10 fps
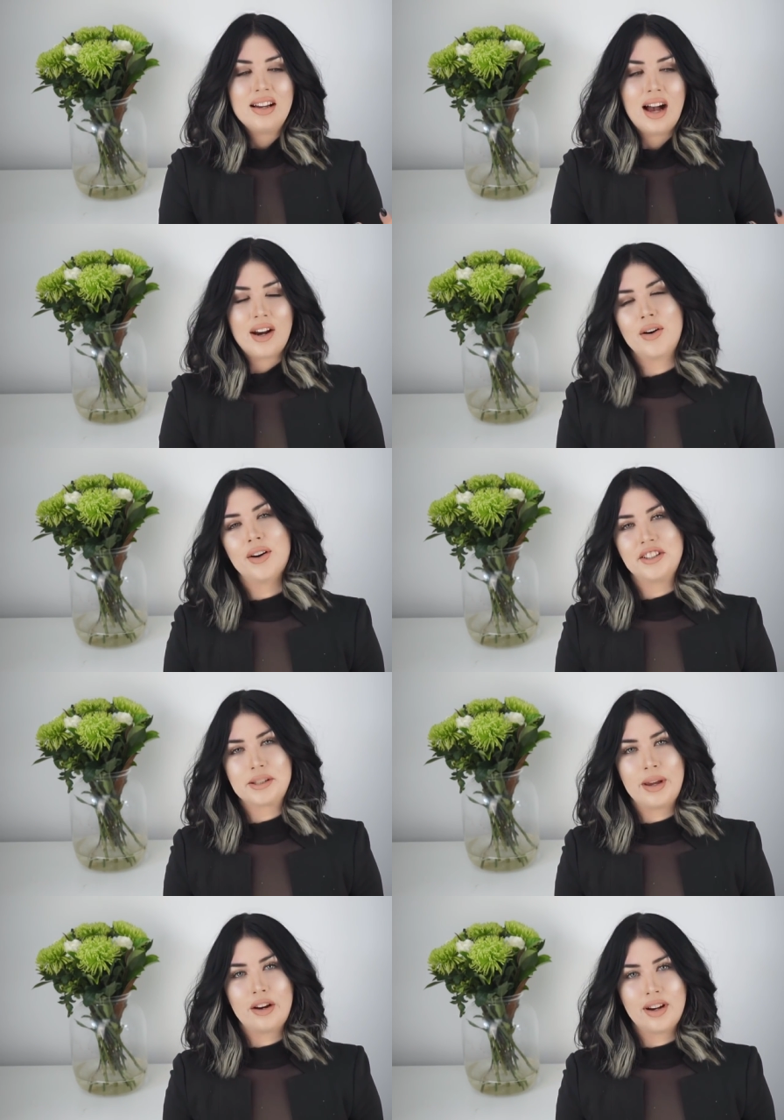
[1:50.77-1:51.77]
I don't know,
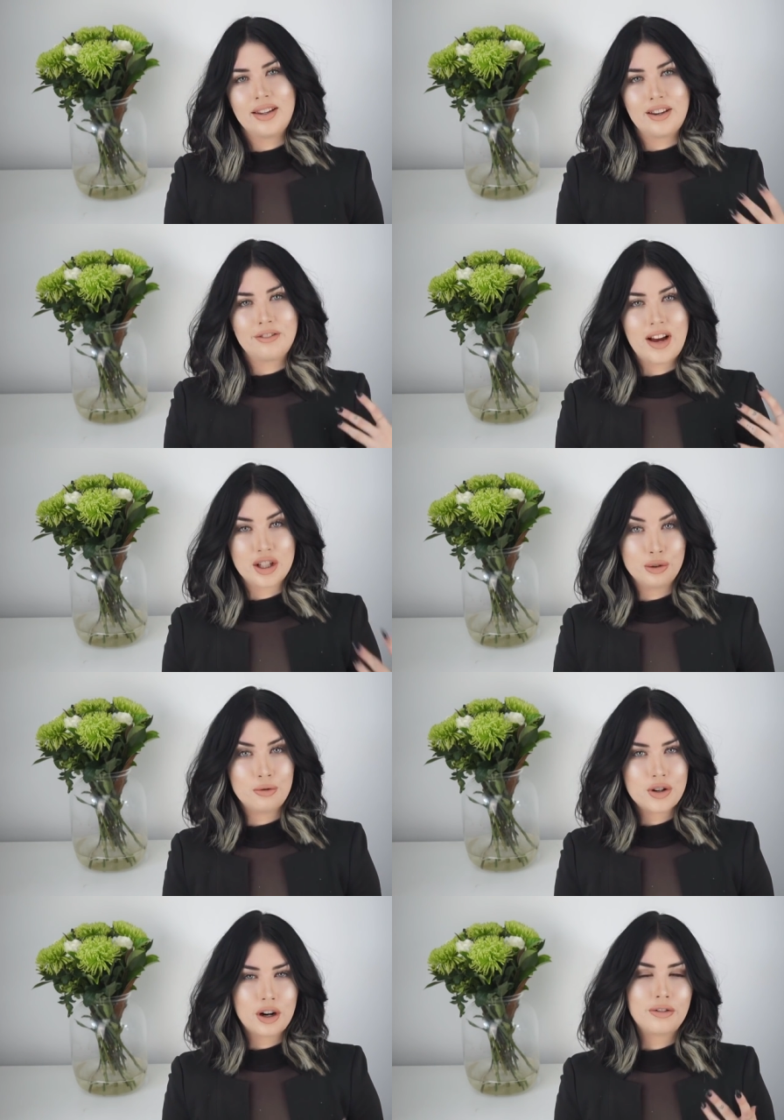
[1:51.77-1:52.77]
just being around like fashion
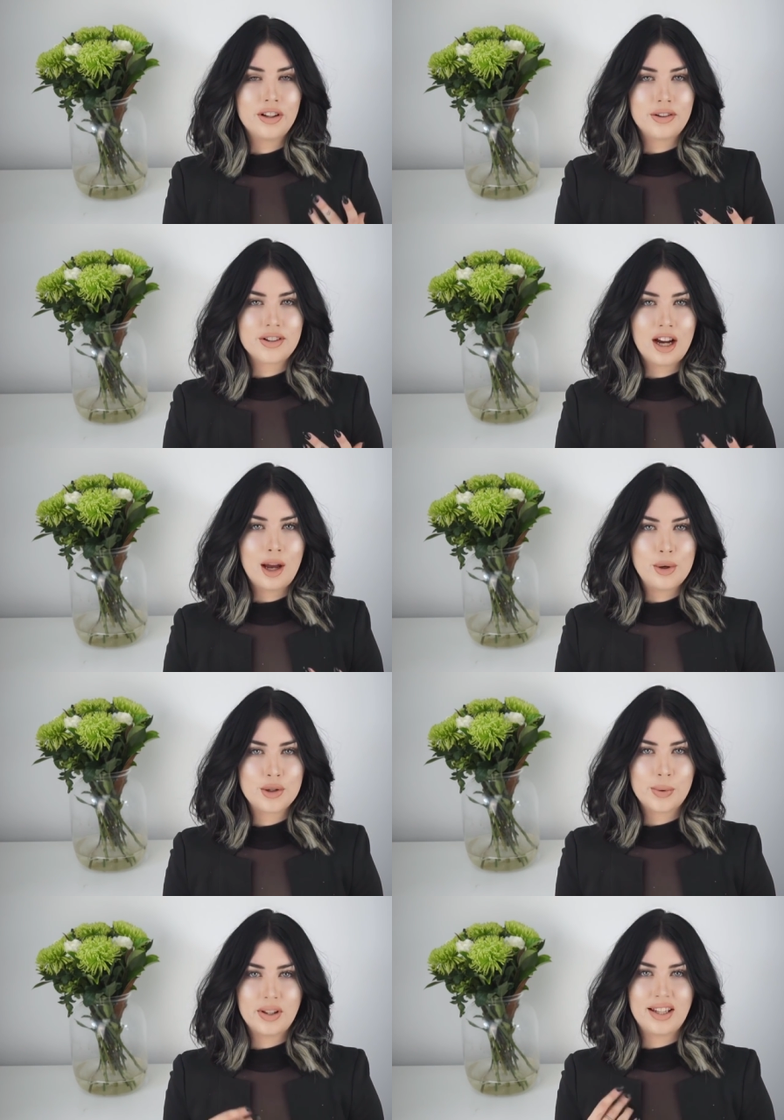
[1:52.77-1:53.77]
photography all the time, you
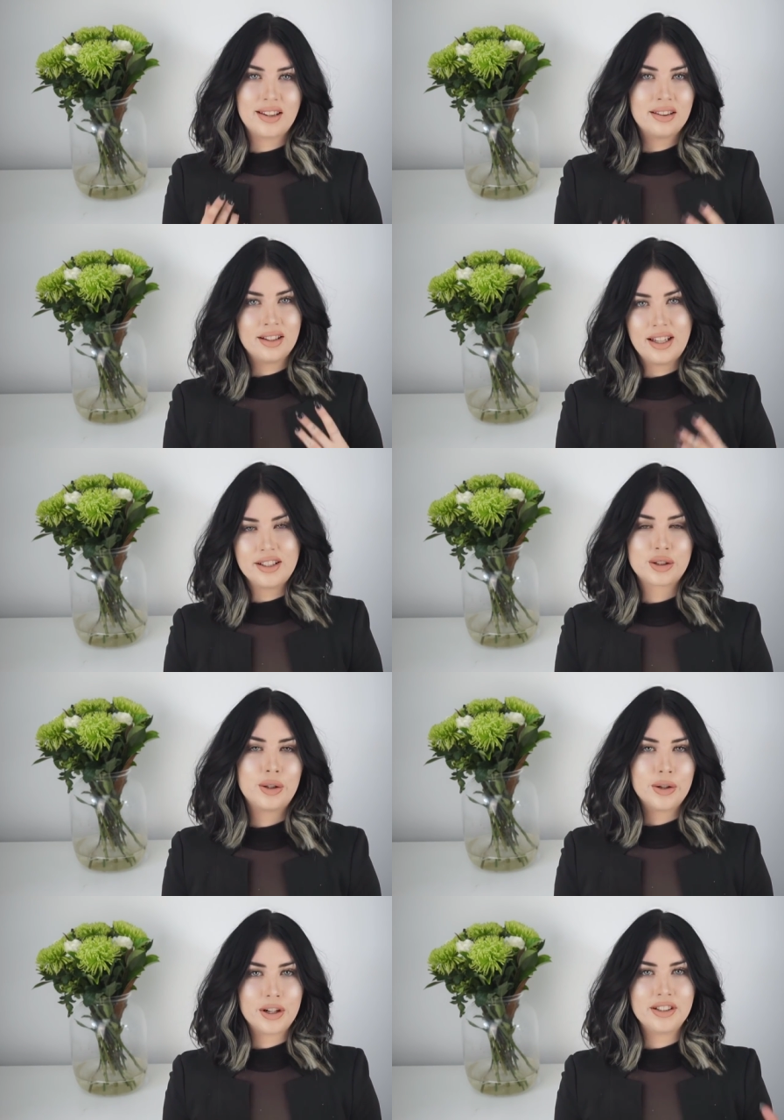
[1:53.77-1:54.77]
just want like the latest
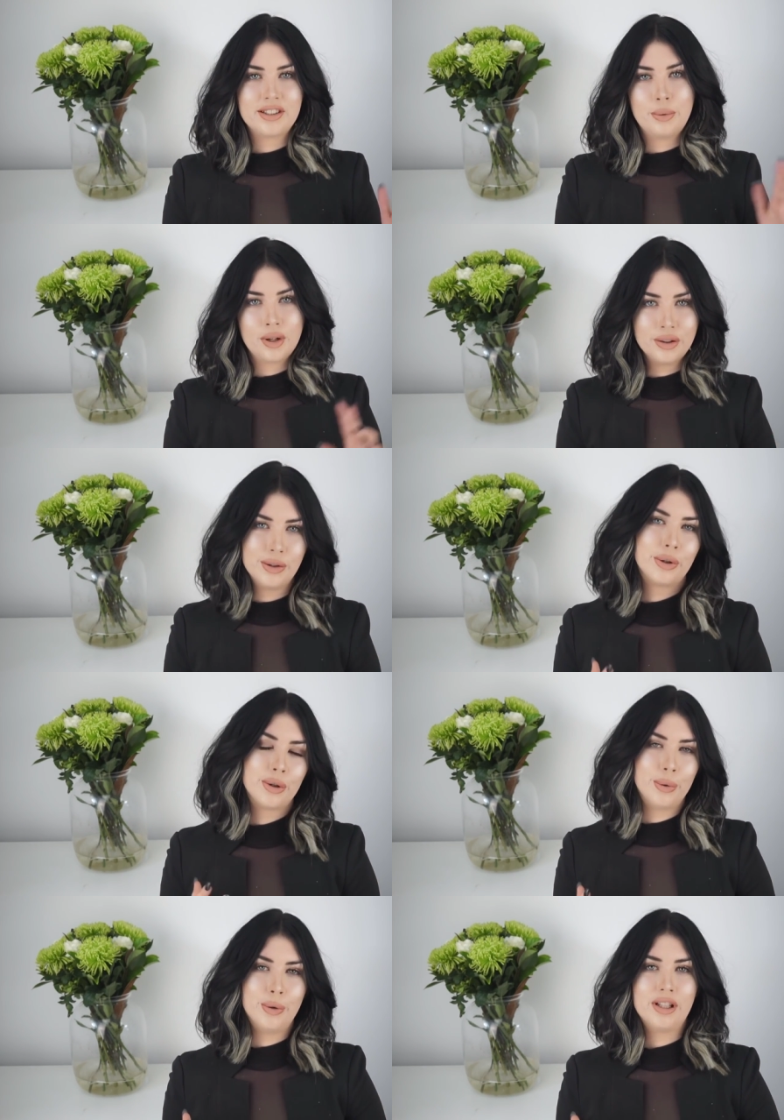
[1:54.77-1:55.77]
clothes, you want to look
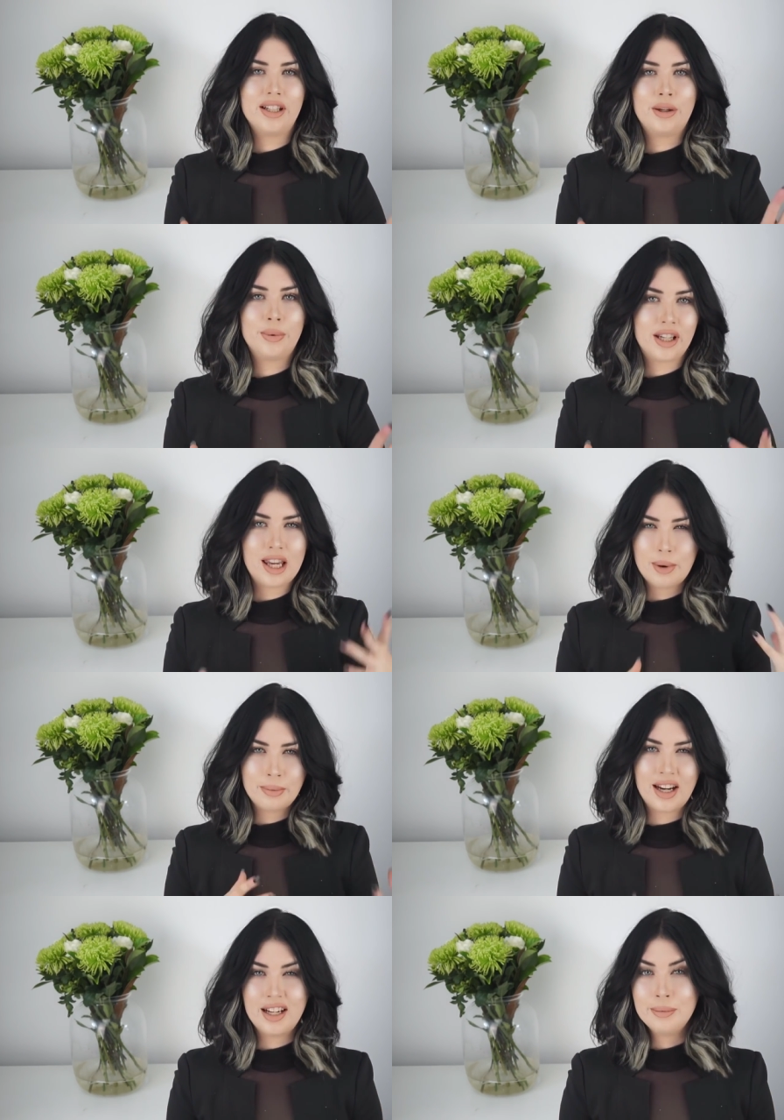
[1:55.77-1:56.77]
cool and you want to keep
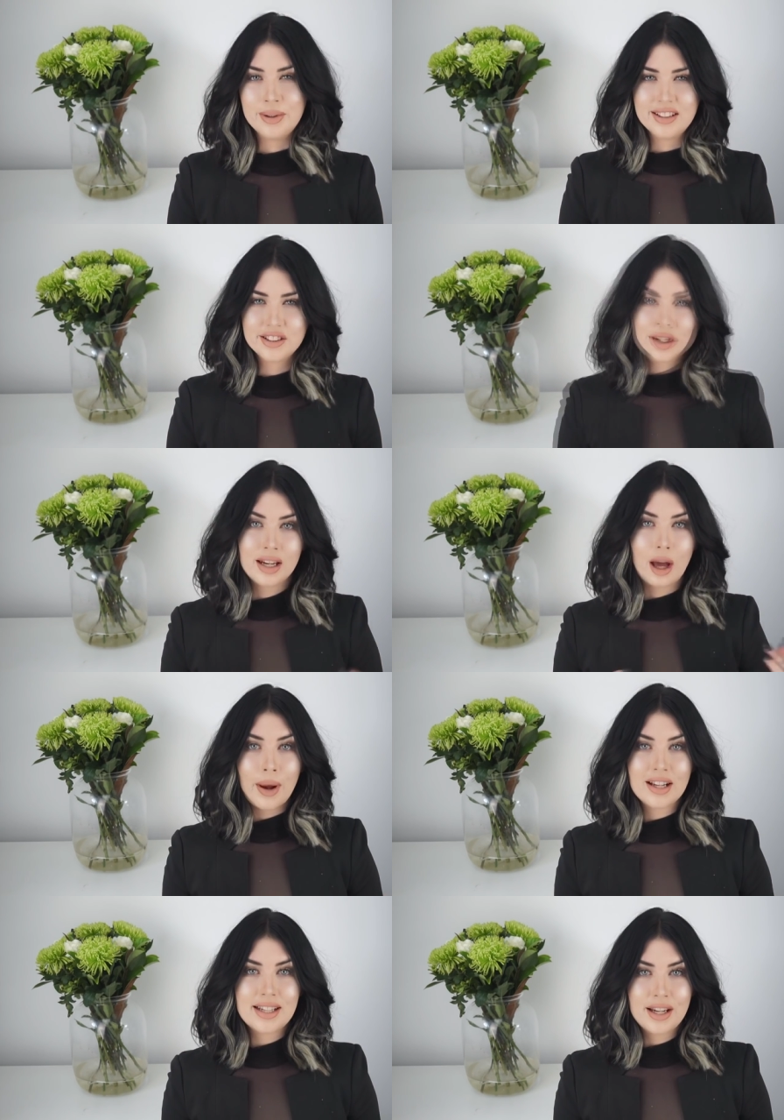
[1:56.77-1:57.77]
up that image. Now
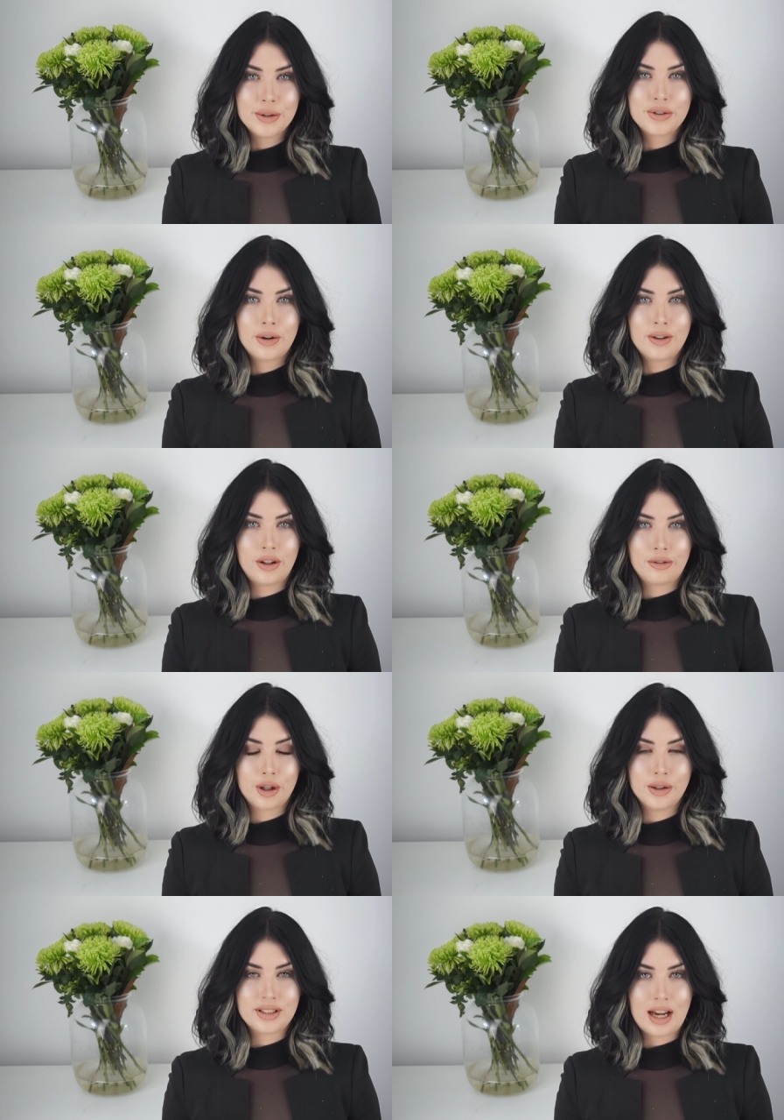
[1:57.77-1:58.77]
when I say I used to own a lot of
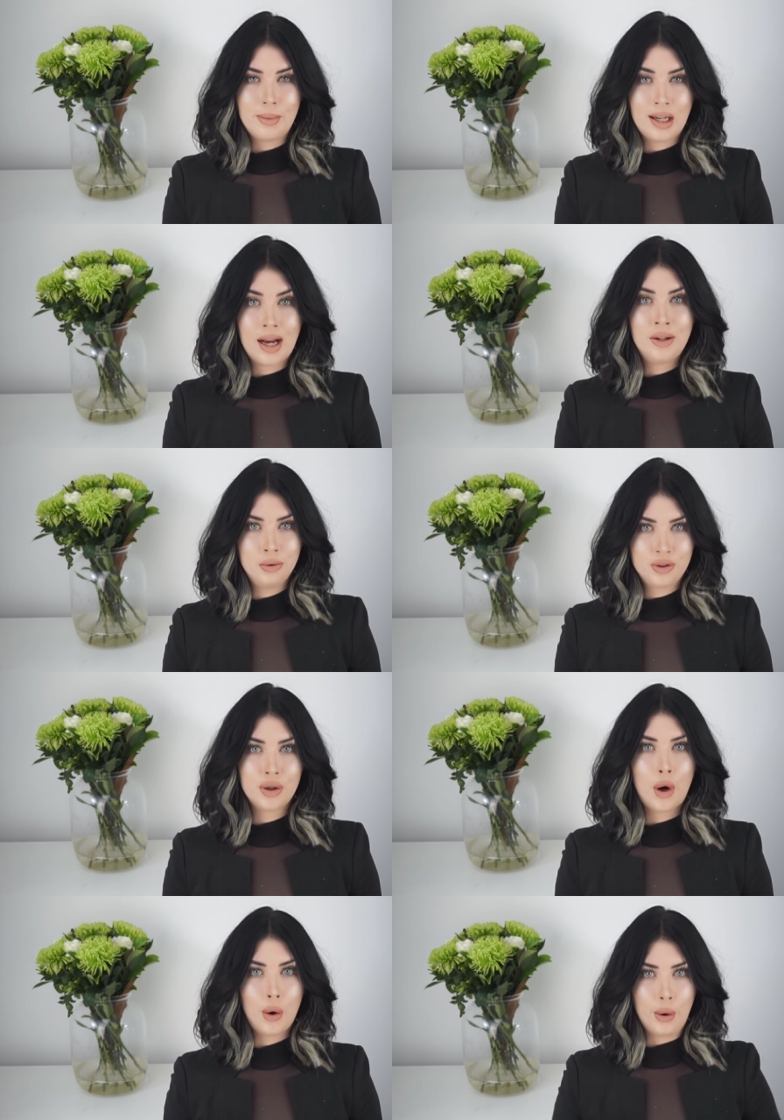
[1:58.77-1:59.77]
clothes, I mean I used
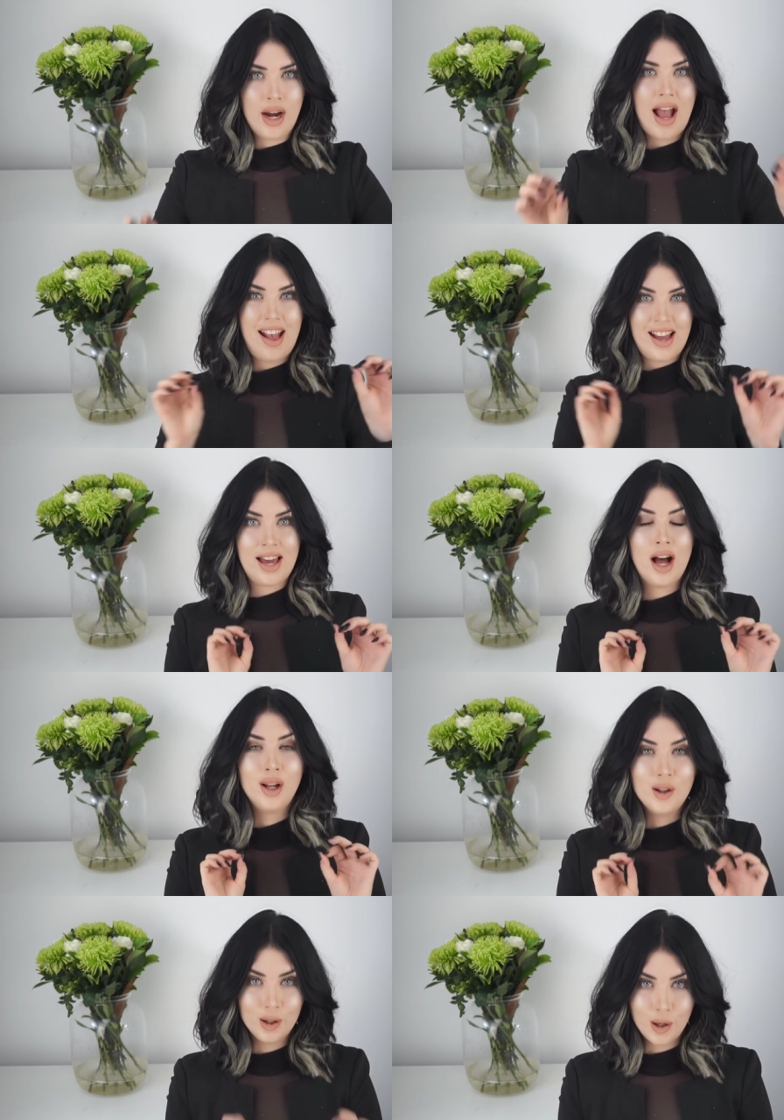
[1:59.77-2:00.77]
to own a
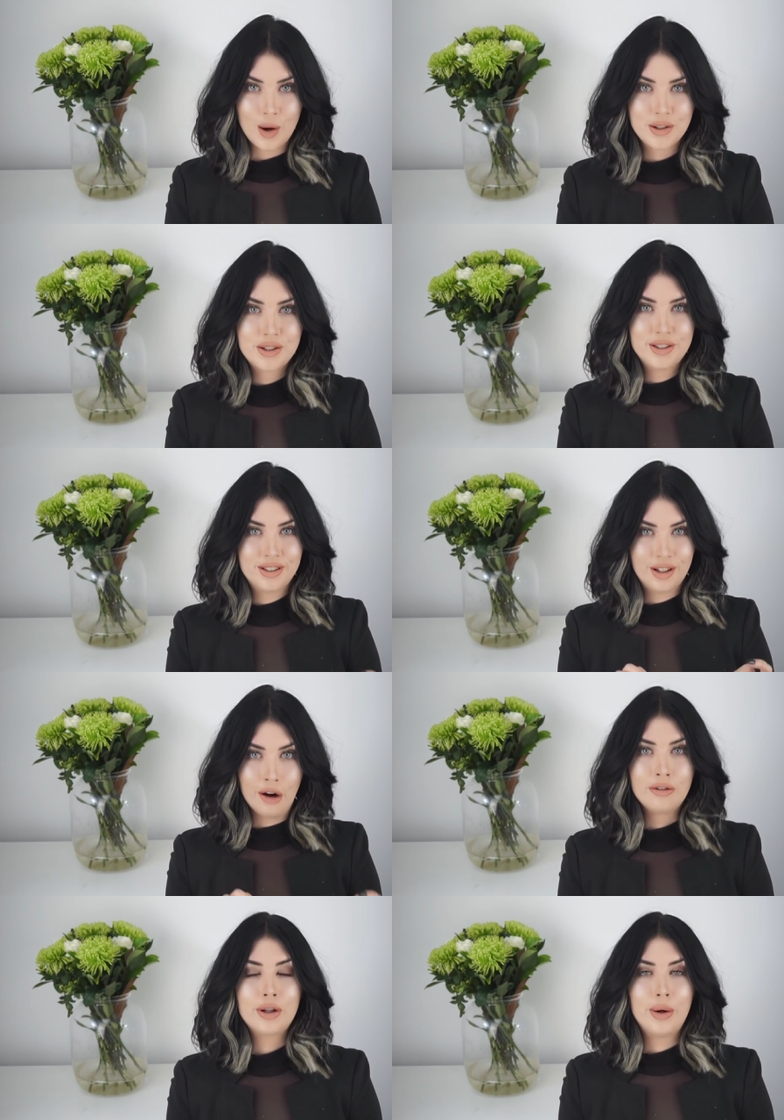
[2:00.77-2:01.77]
lot
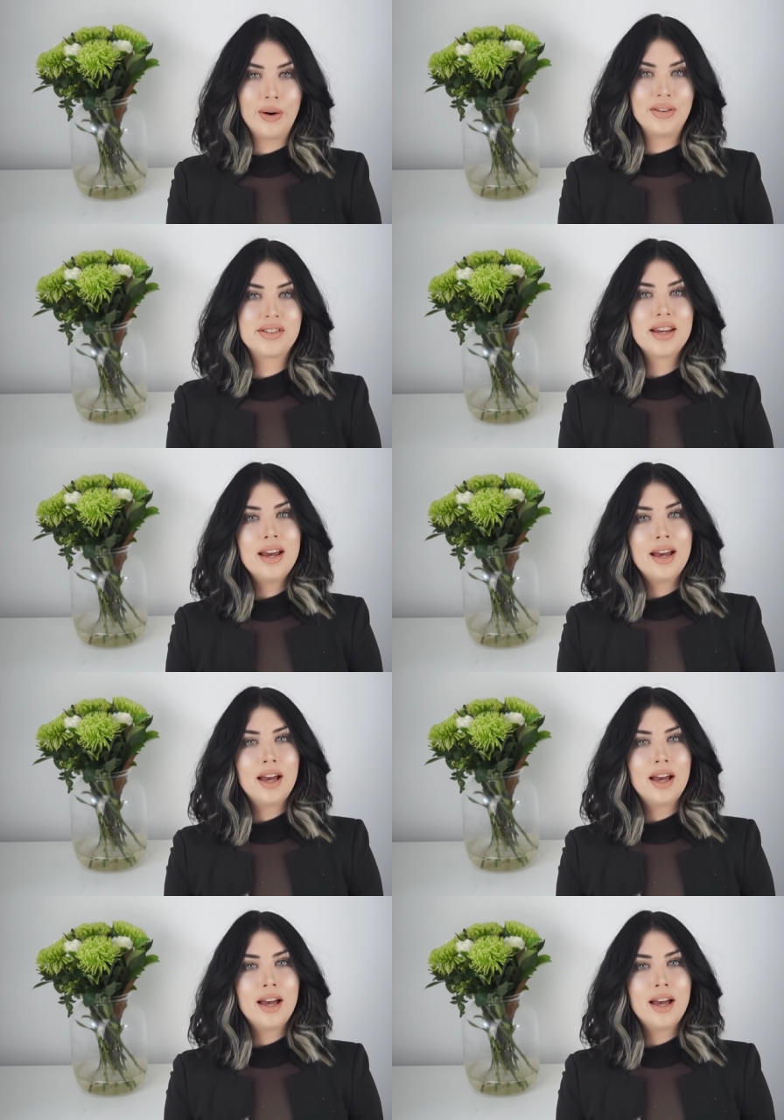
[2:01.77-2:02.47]
of clothes.